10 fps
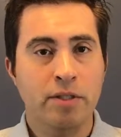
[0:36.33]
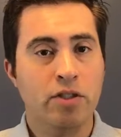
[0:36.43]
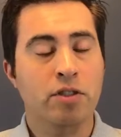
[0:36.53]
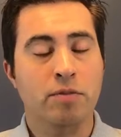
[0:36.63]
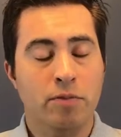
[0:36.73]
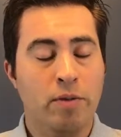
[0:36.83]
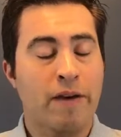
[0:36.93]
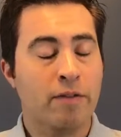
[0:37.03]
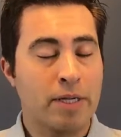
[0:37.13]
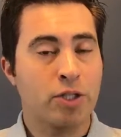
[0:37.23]
It's just you
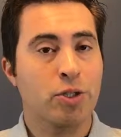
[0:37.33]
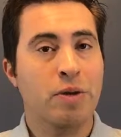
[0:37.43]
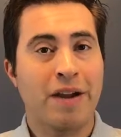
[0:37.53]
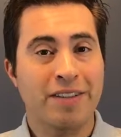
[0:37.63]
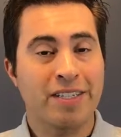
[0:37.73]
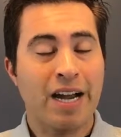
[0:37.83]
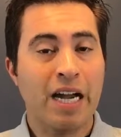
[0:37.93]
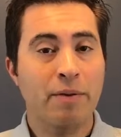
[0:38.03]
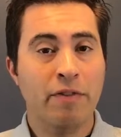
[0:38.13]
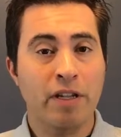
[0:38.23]
have to make sure you have the
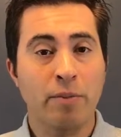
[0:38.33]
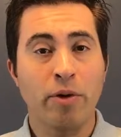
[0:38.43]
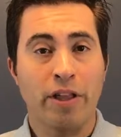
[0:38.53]
time available